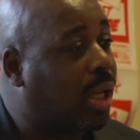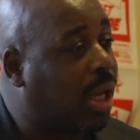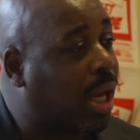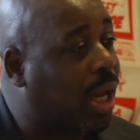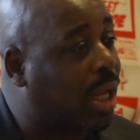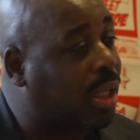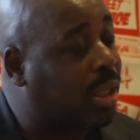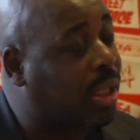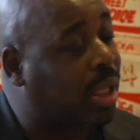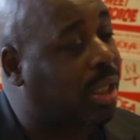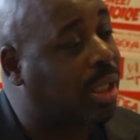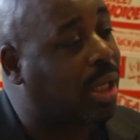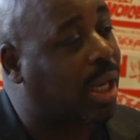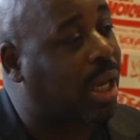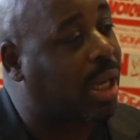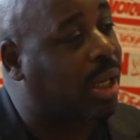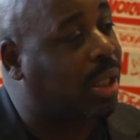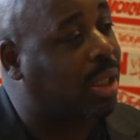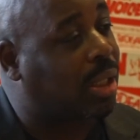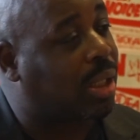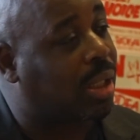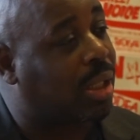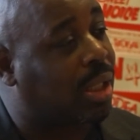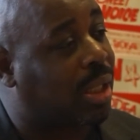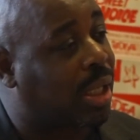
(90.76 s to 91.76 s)
And then
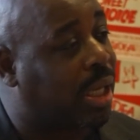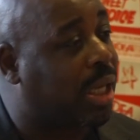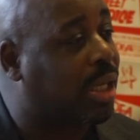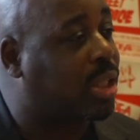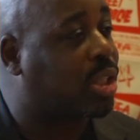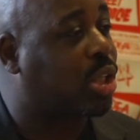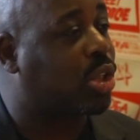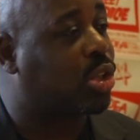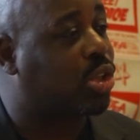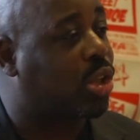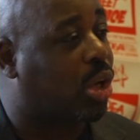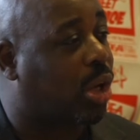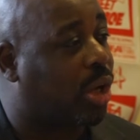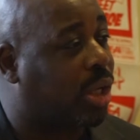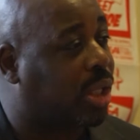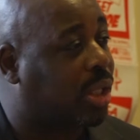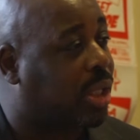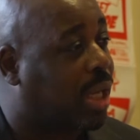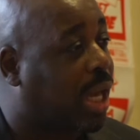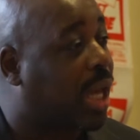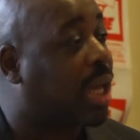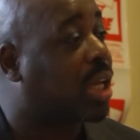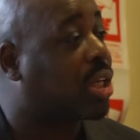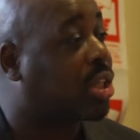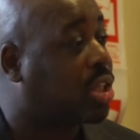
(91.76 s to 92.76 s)
I later
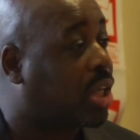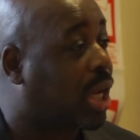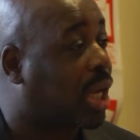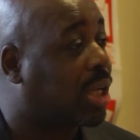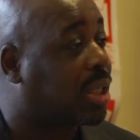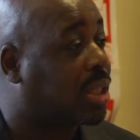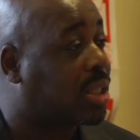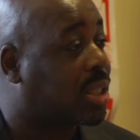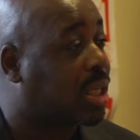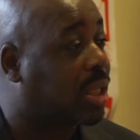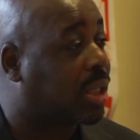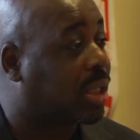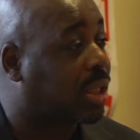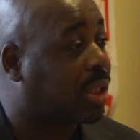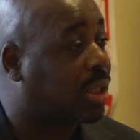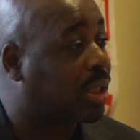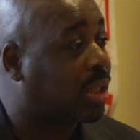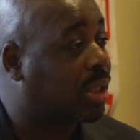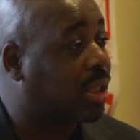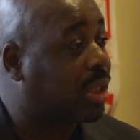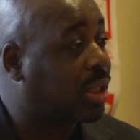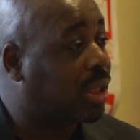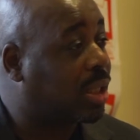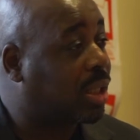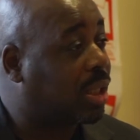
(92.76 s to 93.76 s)
joined
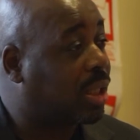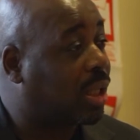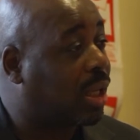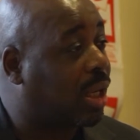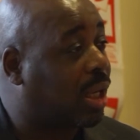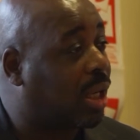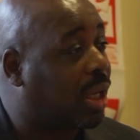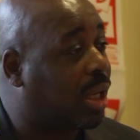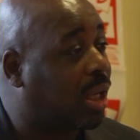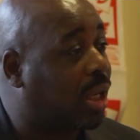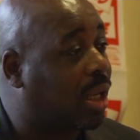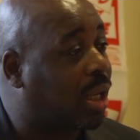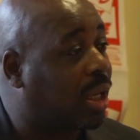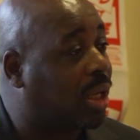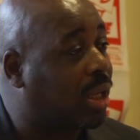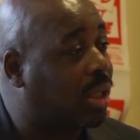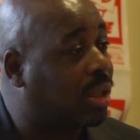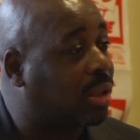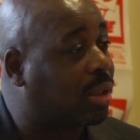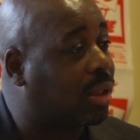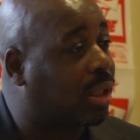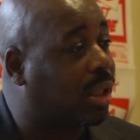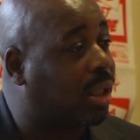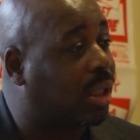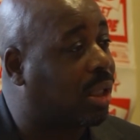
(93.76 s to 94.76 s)
Nyashanti,
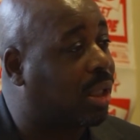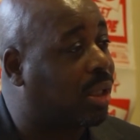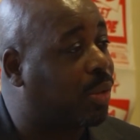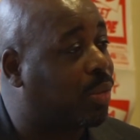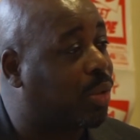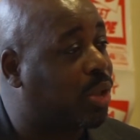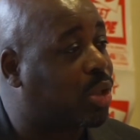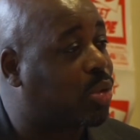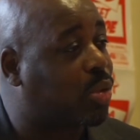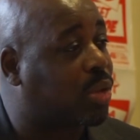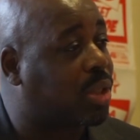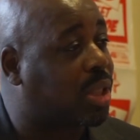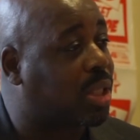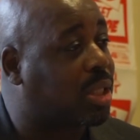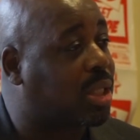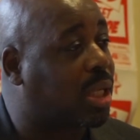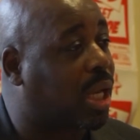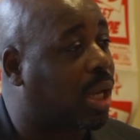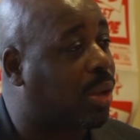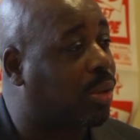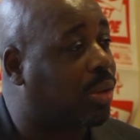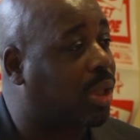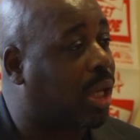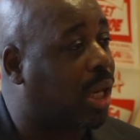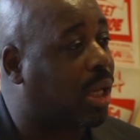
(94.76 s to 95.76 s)
which was a
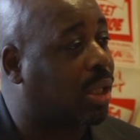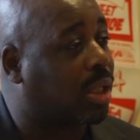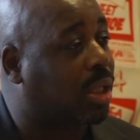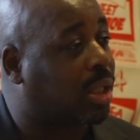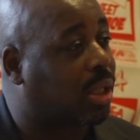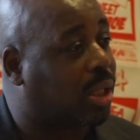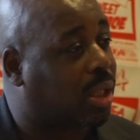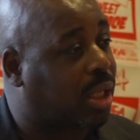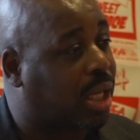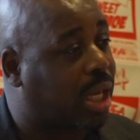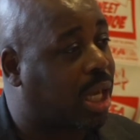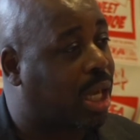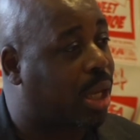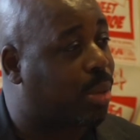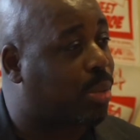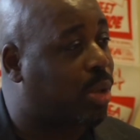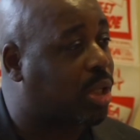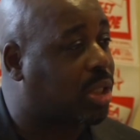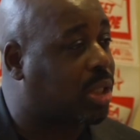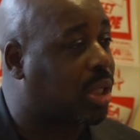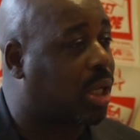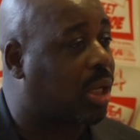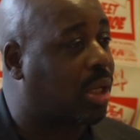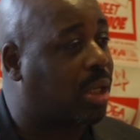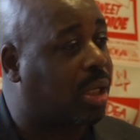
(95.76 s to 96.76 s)
sound that came
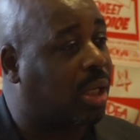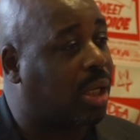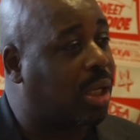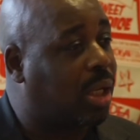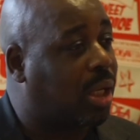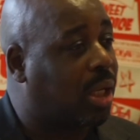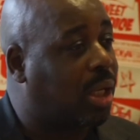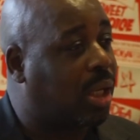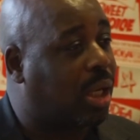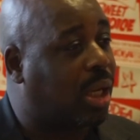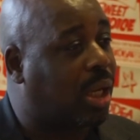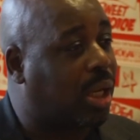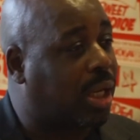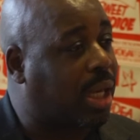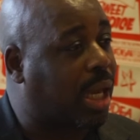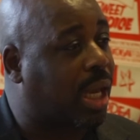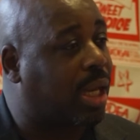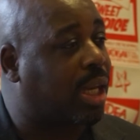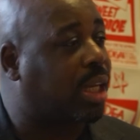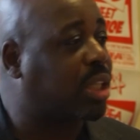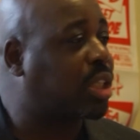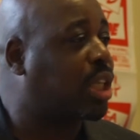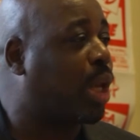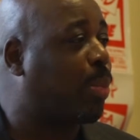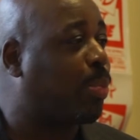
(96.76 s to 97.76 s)
as a
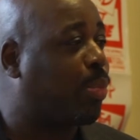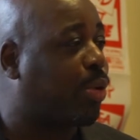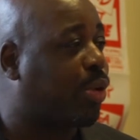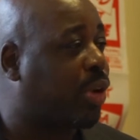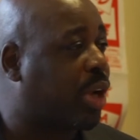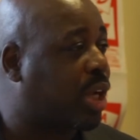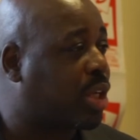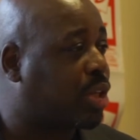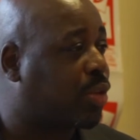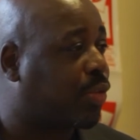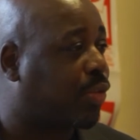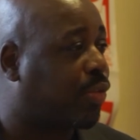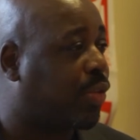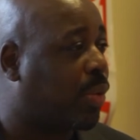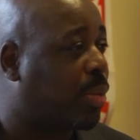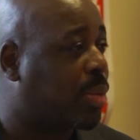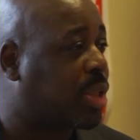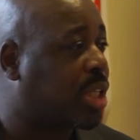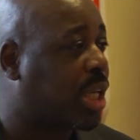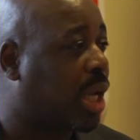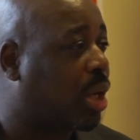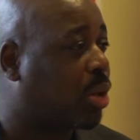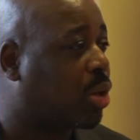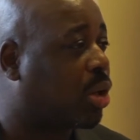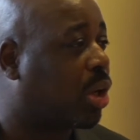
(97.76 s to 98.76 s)
kind of separation from a
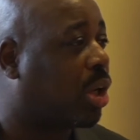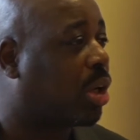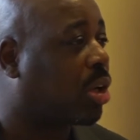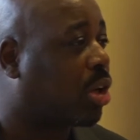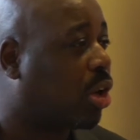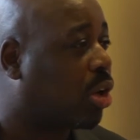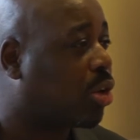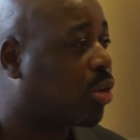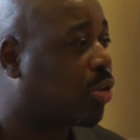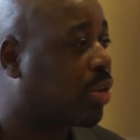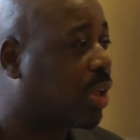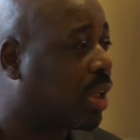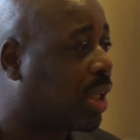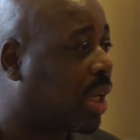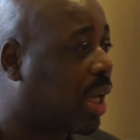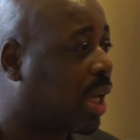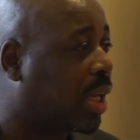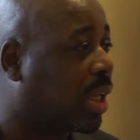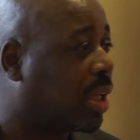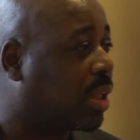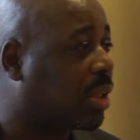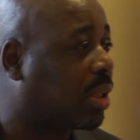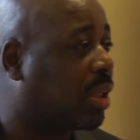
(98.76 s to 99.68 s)
sound called Concrete Lion.